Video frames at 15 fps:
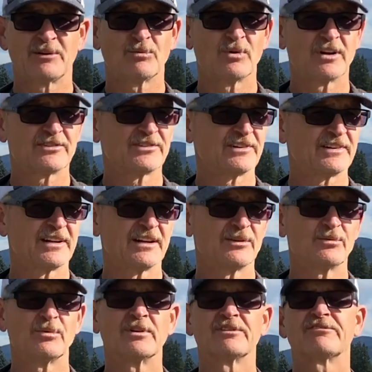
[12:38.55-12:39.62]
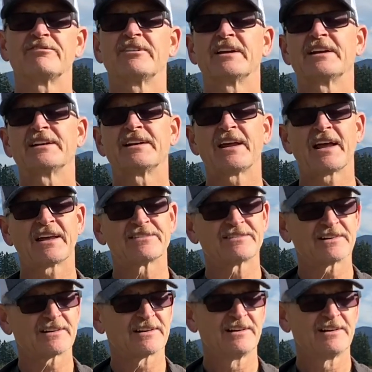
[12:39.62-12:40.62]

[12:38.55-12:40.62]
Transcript: Washington was fantastic.